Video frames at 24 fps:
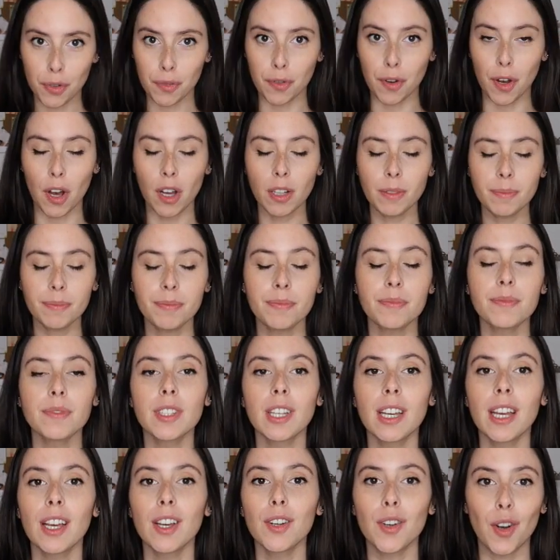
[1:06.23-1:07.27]
of all,
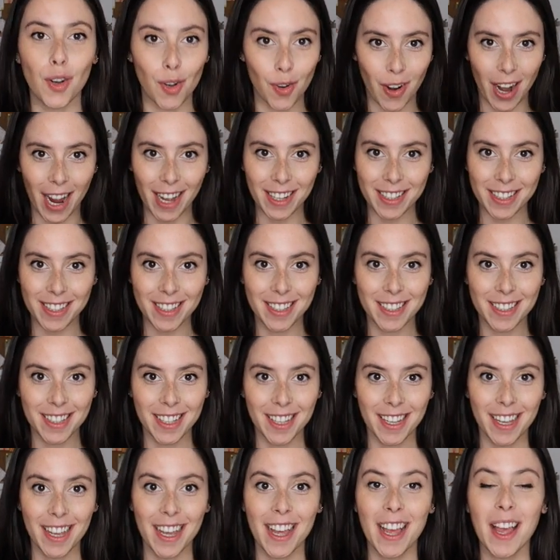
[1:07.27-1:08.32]
congrats!
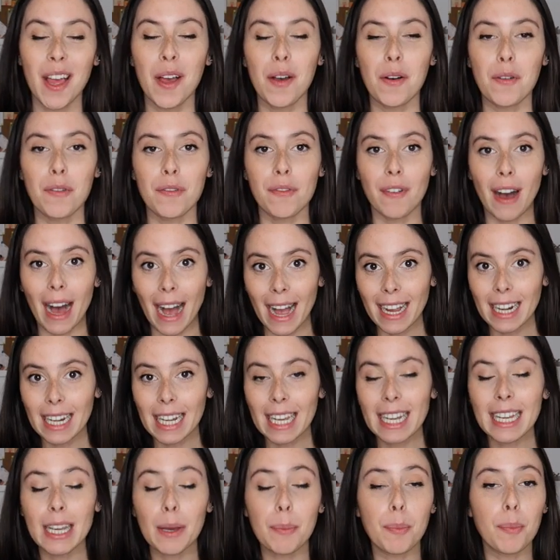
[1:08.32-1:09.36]

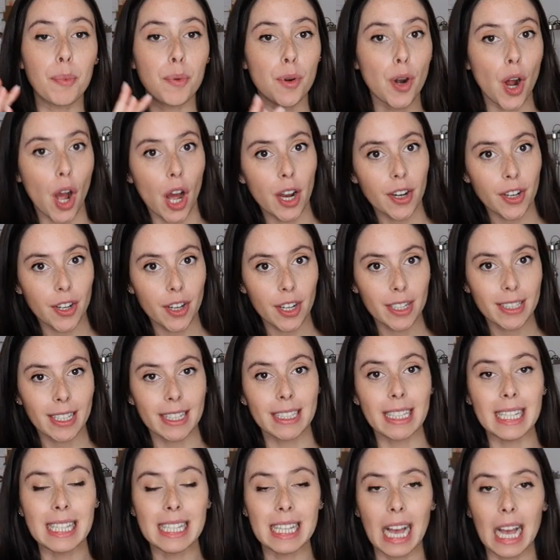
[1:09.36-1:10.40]
Finding a product
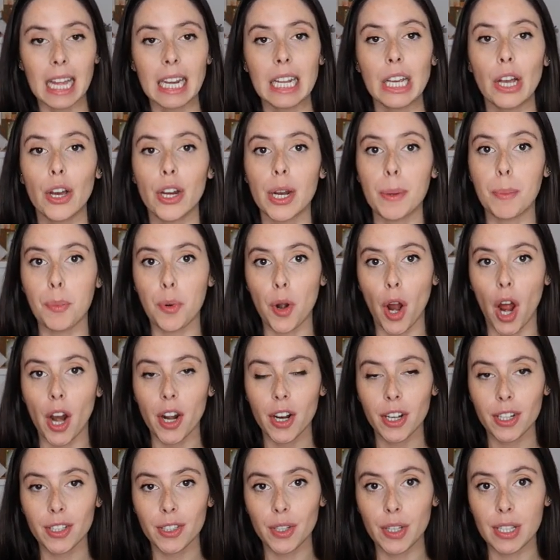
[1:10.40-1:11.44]
and deciding on a
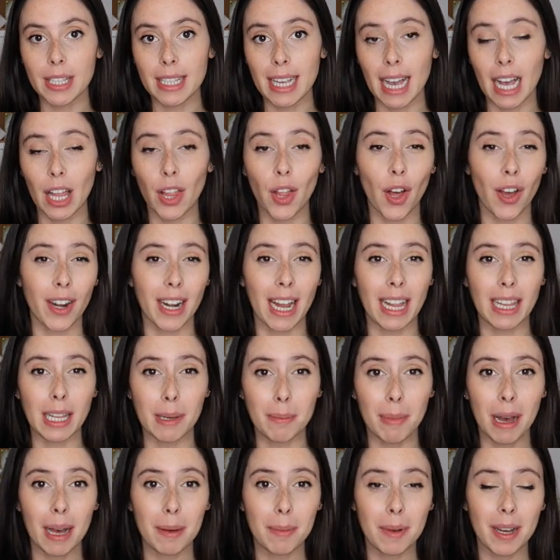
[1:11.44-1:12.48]
product to sell on
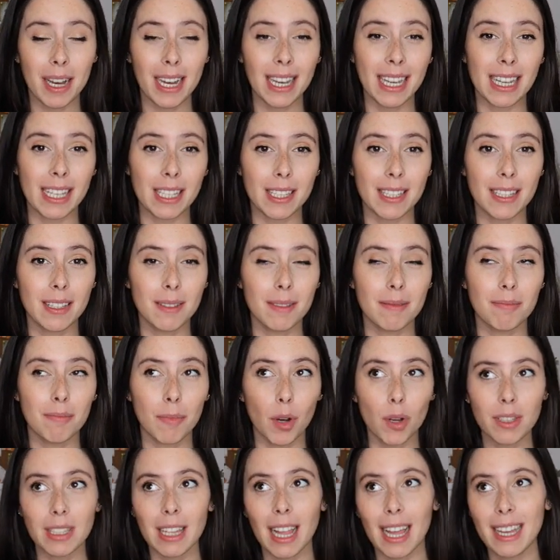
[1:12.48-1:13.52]
Alibaba is
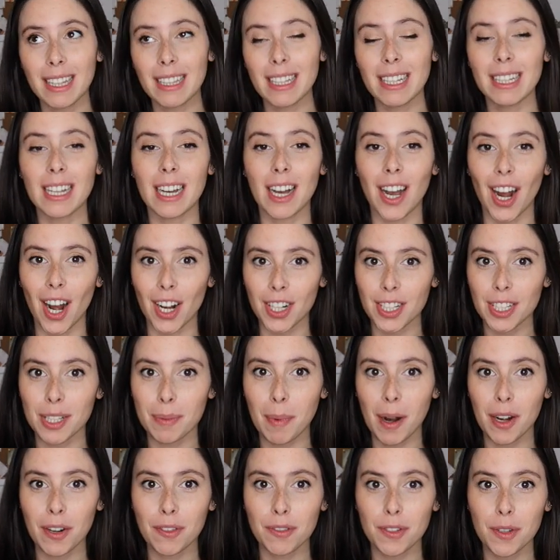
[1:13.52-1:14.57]
most likely the hardest
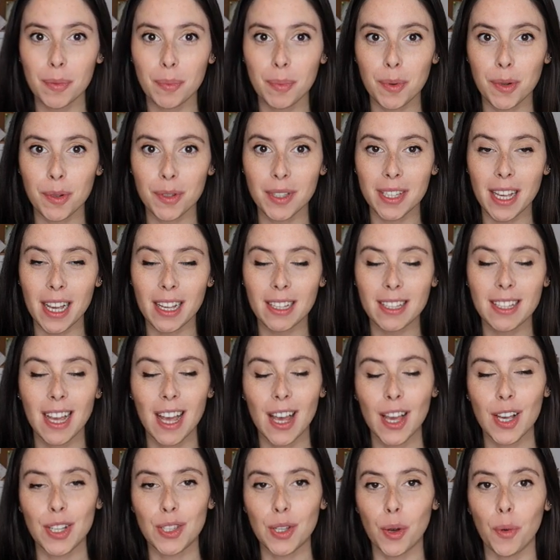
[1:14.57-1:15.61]
part of the process.
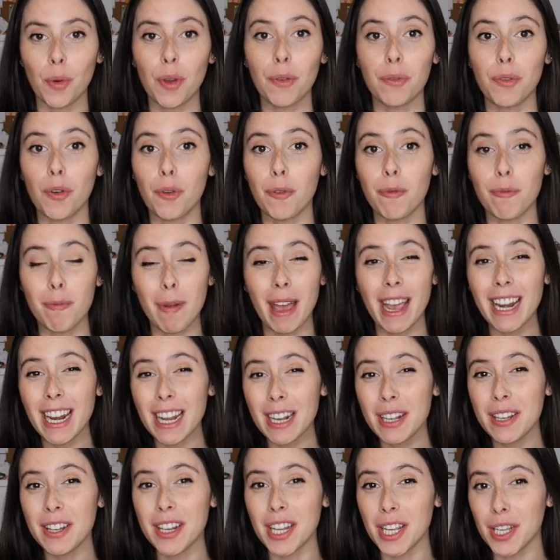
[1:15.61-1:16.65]
So if you've made
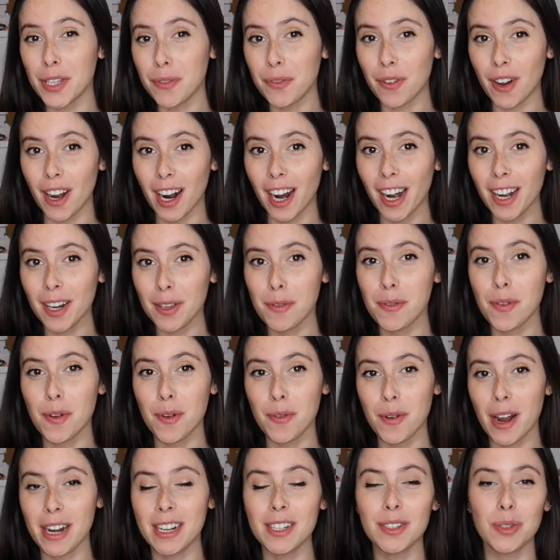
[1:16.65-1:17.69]
it this far, if
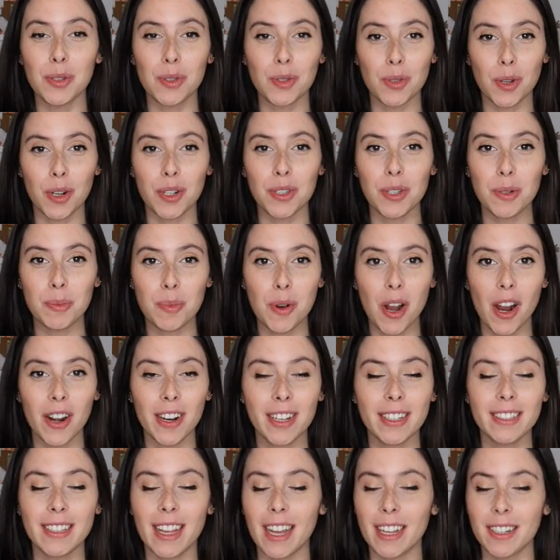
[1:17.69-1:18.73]
you're ready to source your
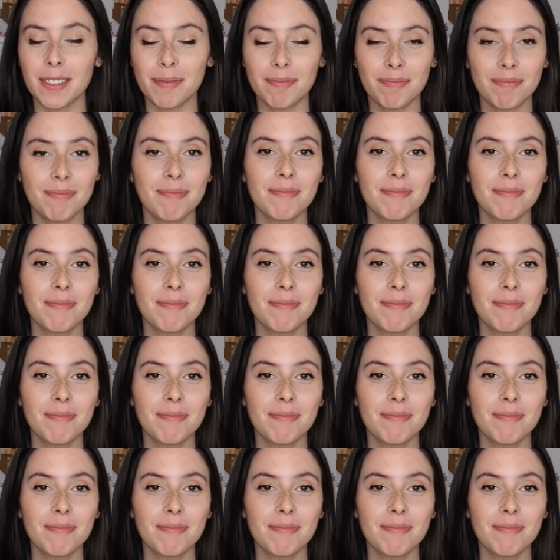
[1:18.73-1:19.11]
product, then